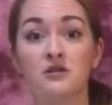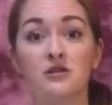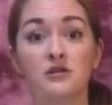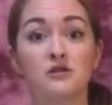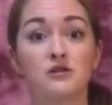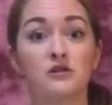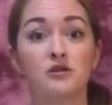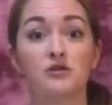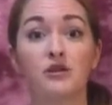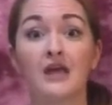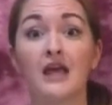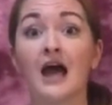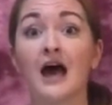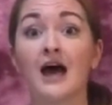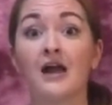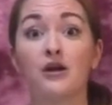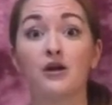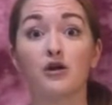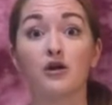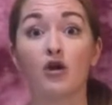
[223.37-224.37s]
so they
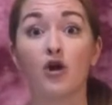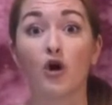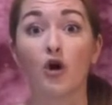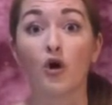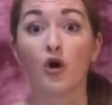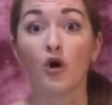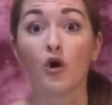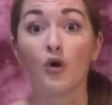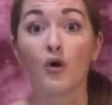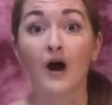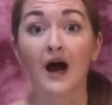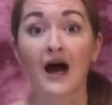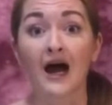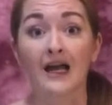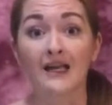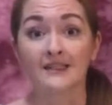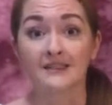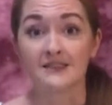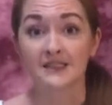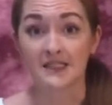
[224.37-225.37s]
had no
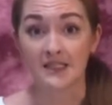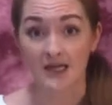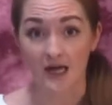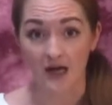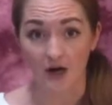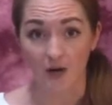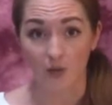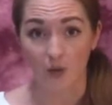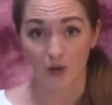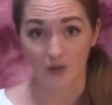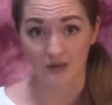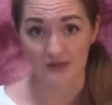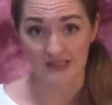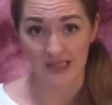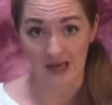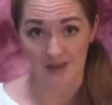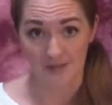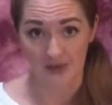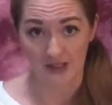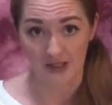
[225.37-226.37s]
idea what was
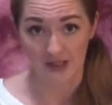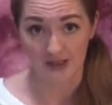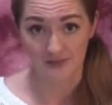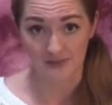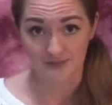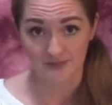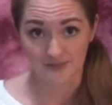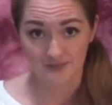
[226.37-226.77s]
happening.